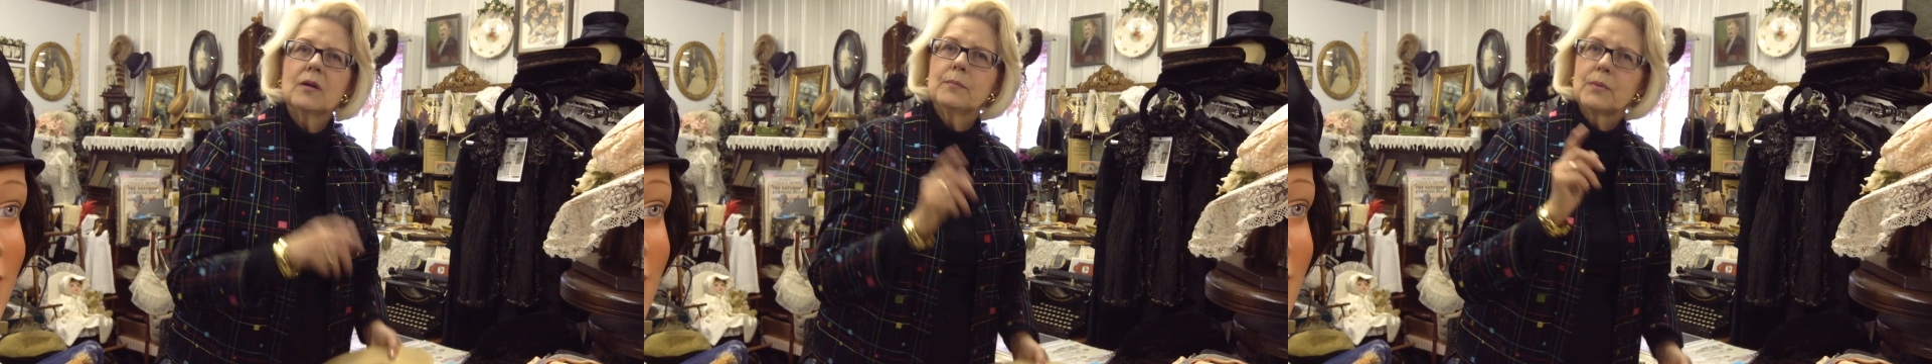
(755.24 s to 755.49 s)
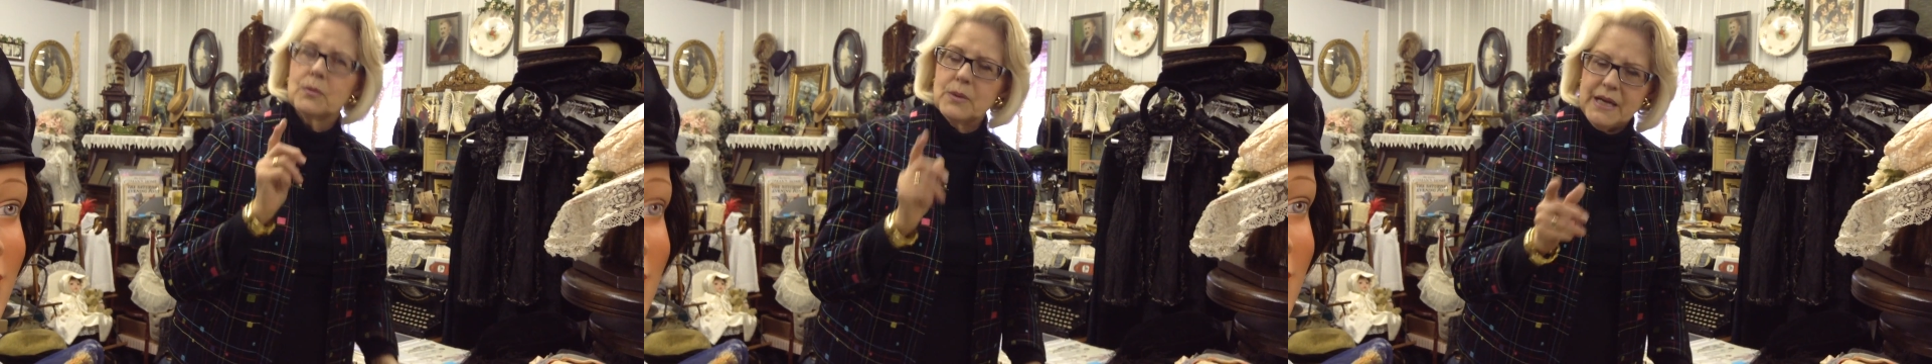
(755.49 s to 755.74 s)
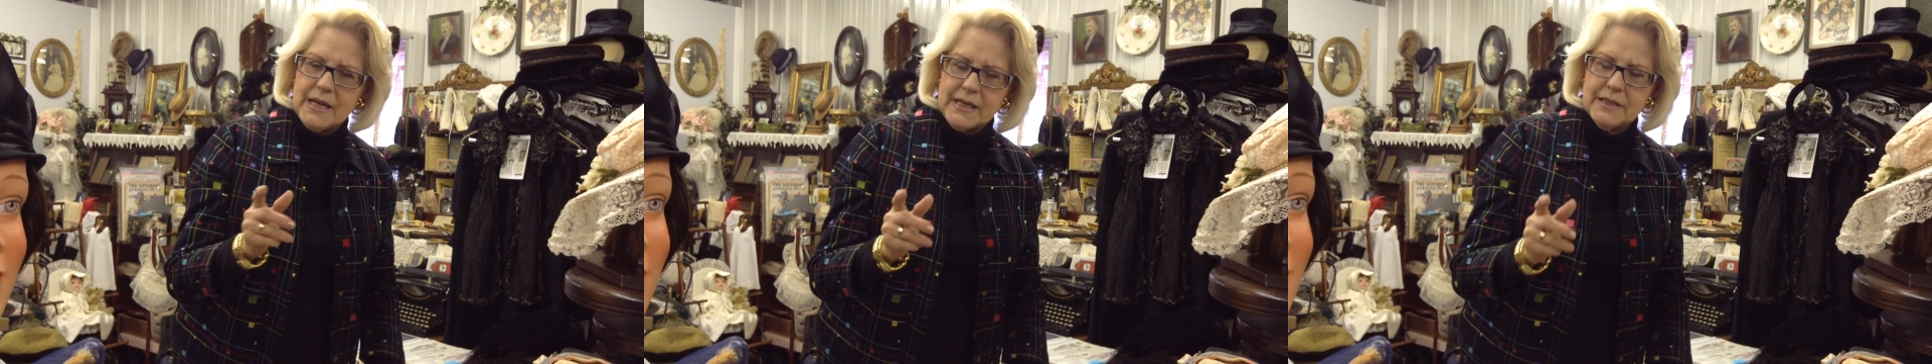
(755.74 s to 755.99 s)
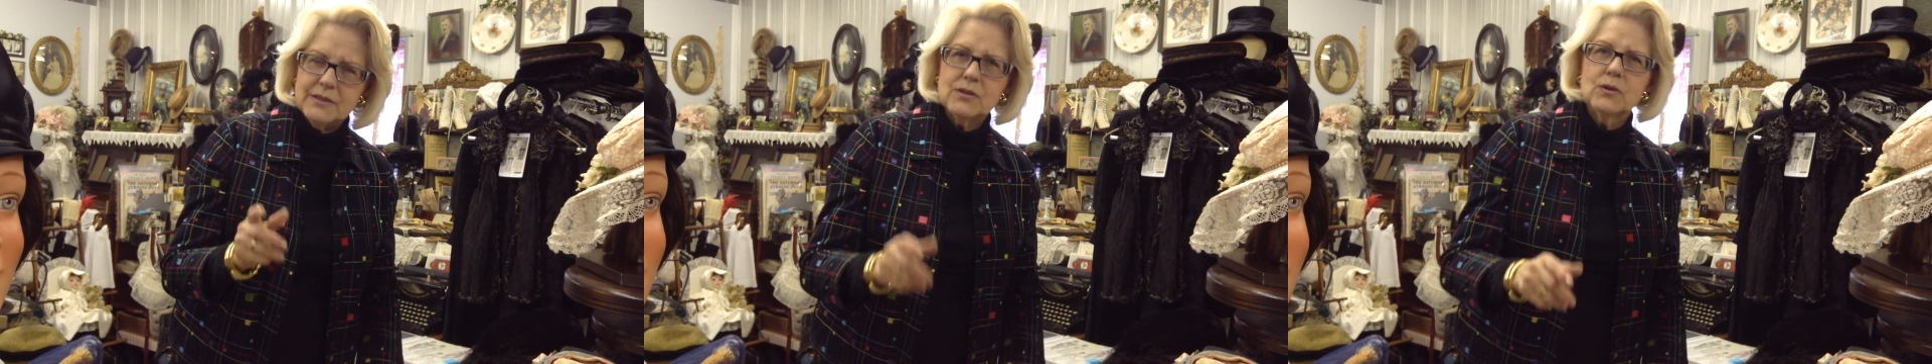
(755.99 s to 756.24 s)
on
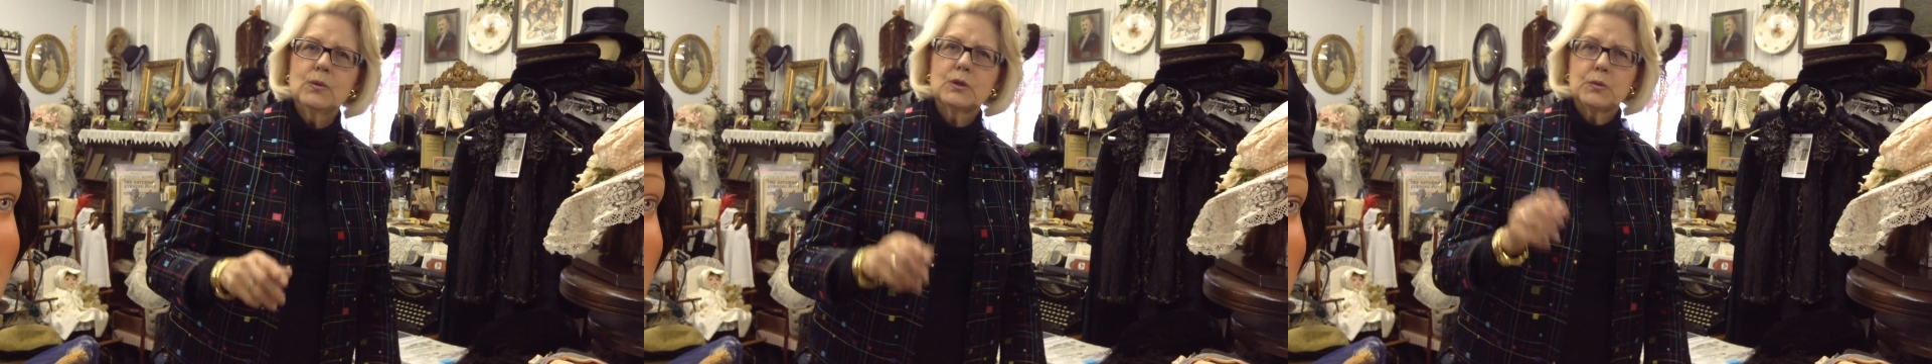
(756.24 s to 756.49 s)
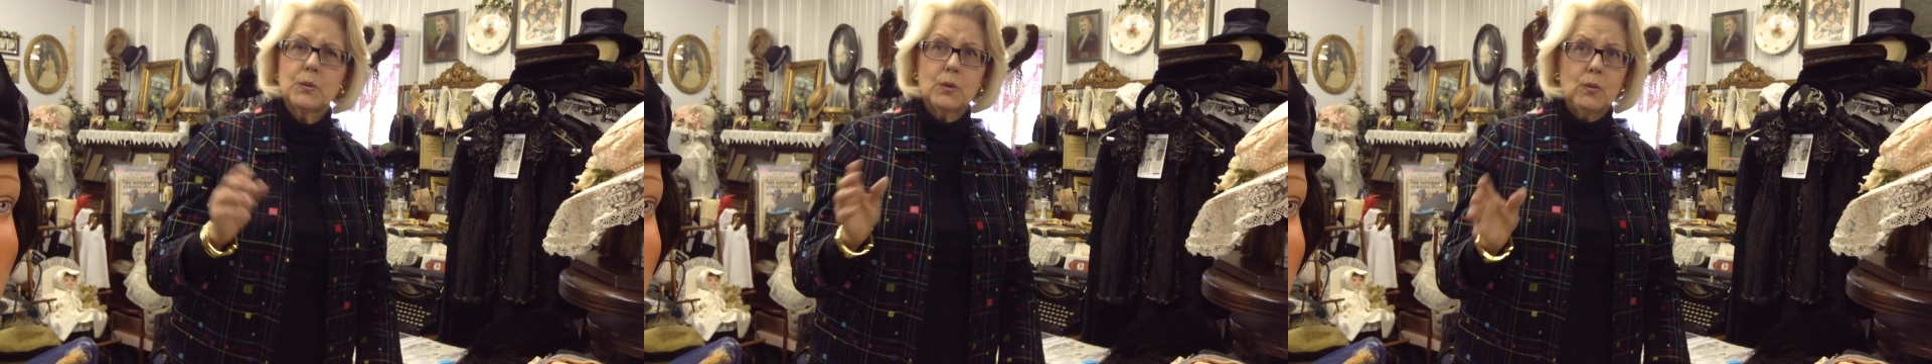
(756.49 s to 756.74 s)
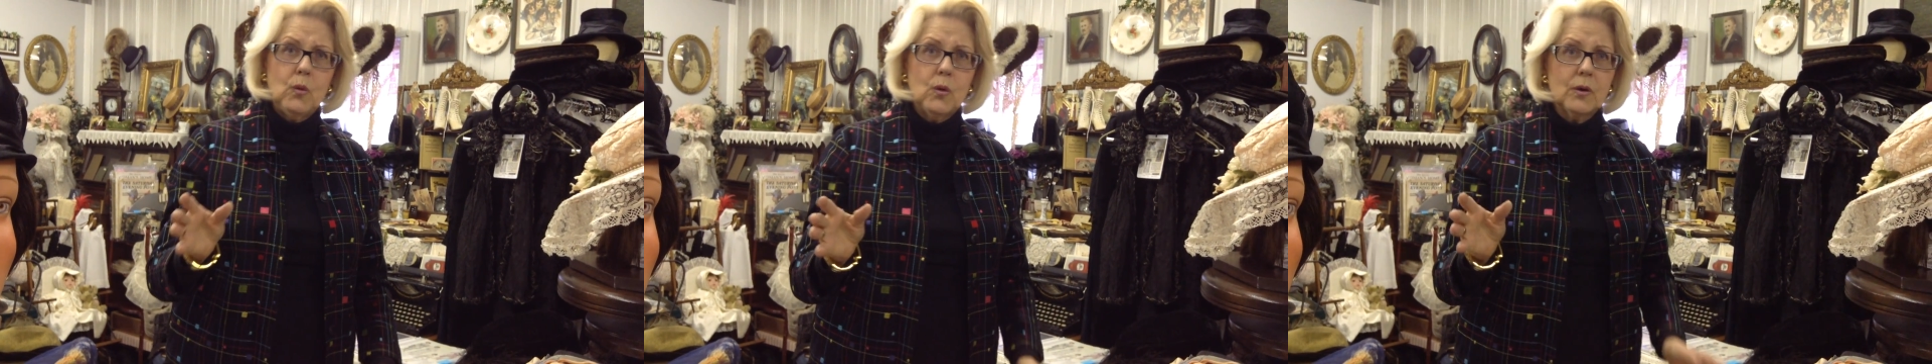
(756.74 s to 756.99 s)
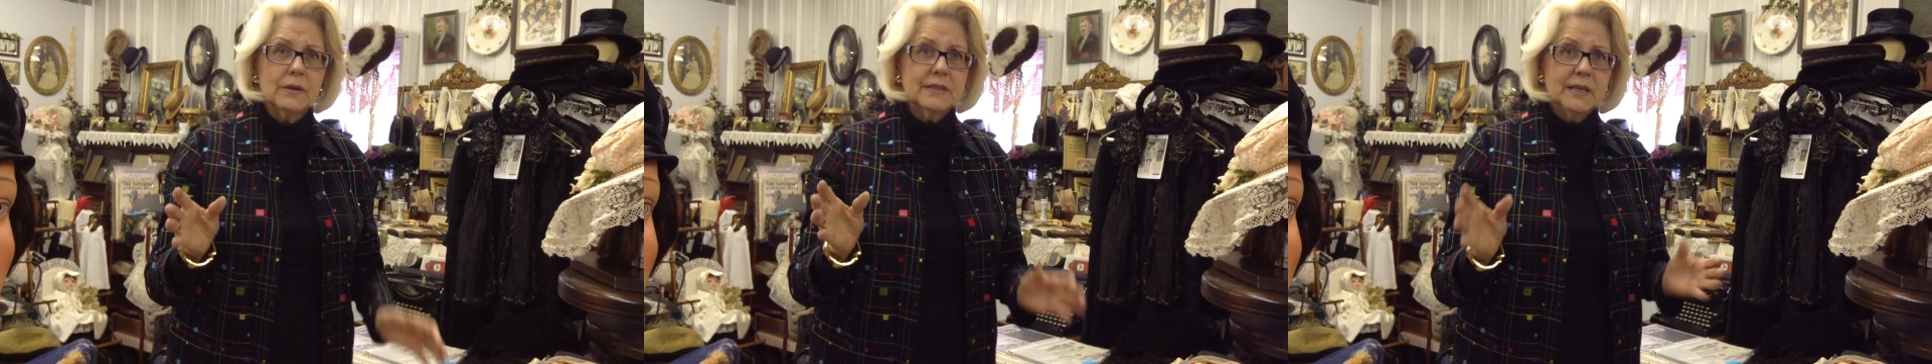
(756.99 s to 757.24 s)
berets, which were
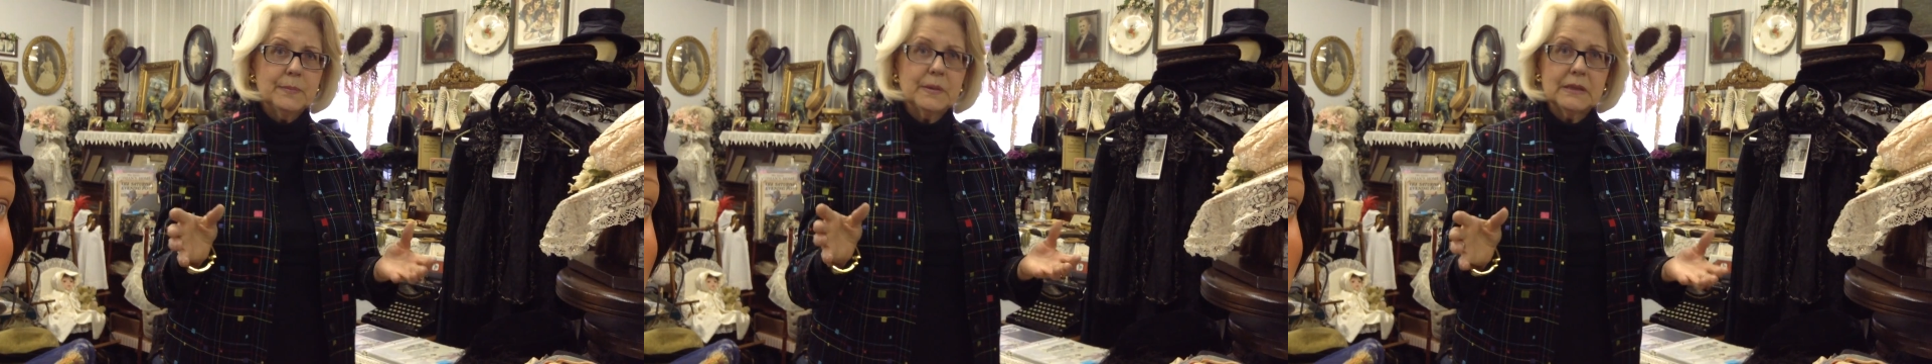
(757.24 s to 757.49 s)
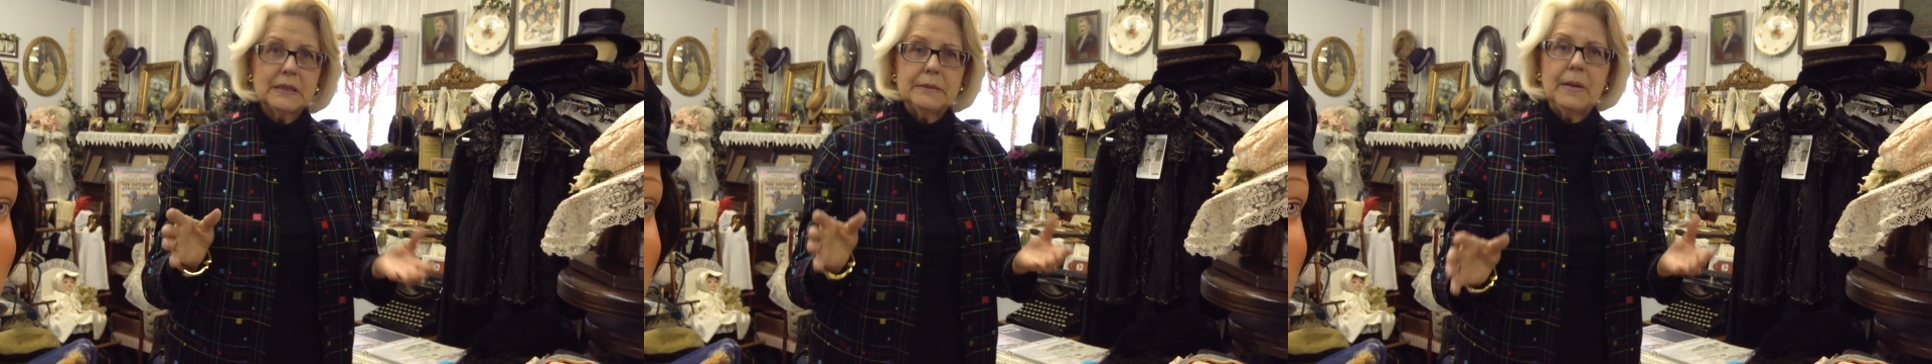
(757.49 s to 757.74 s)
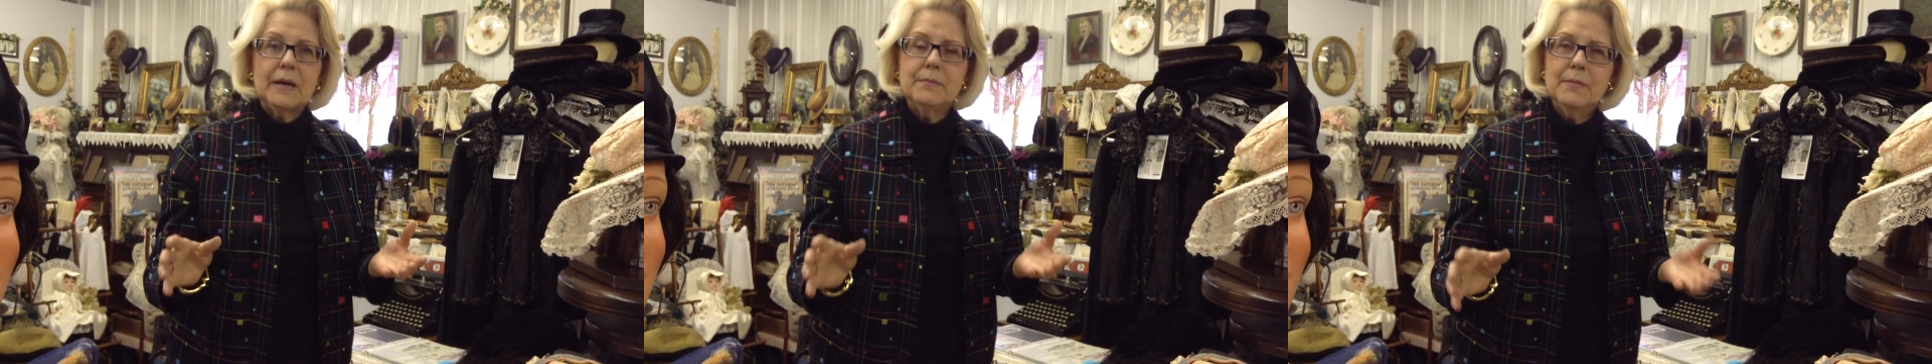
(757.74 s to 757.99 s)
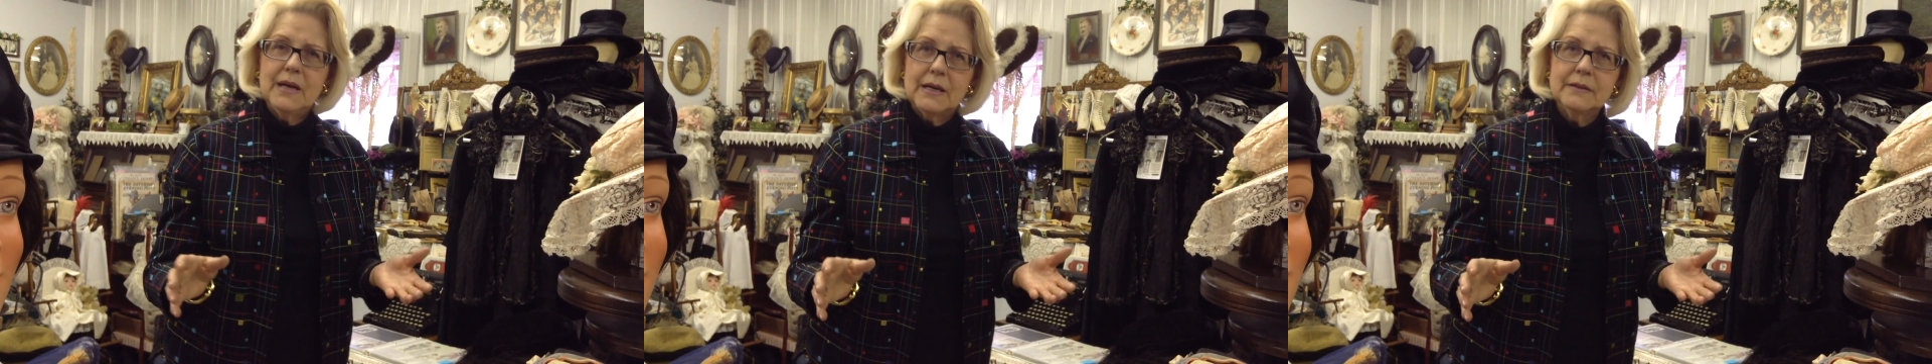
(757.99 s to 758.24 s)
worn typically by
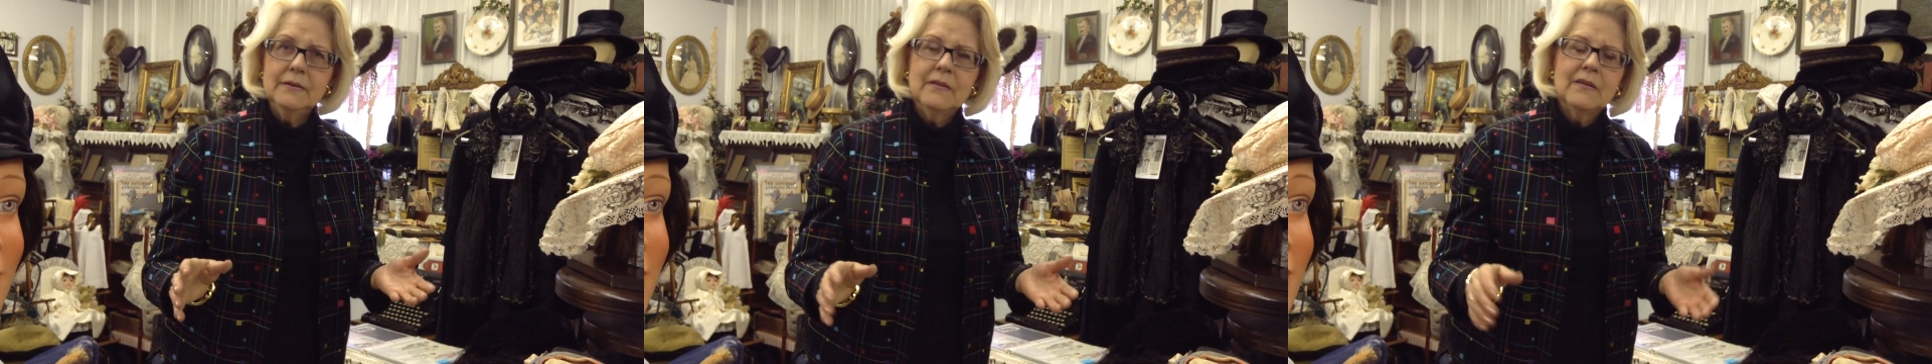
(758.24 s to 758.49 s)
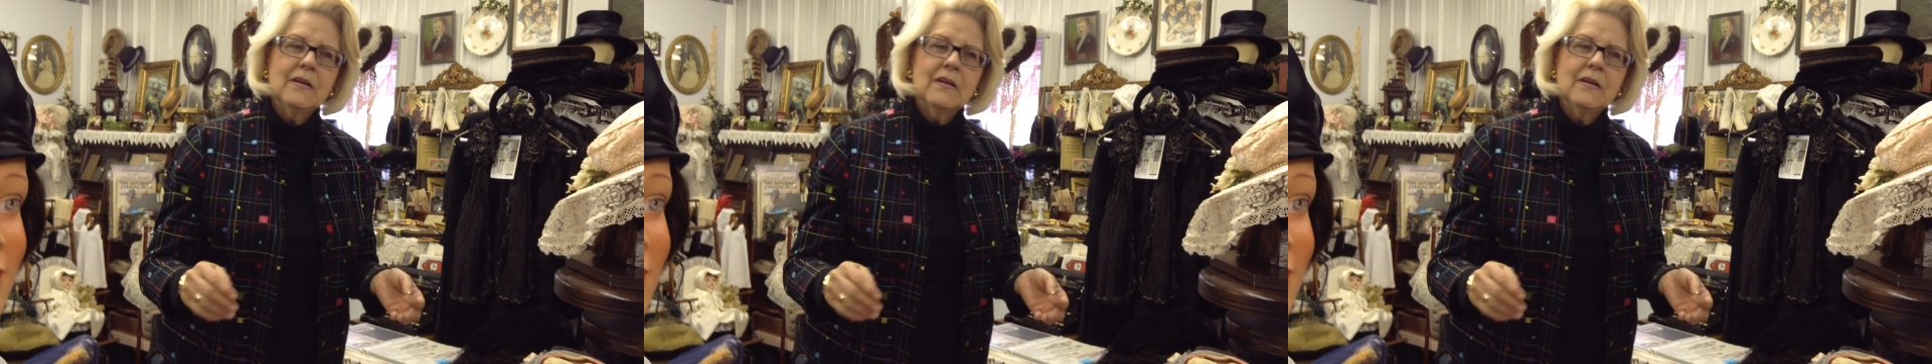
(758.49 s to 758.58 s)
men.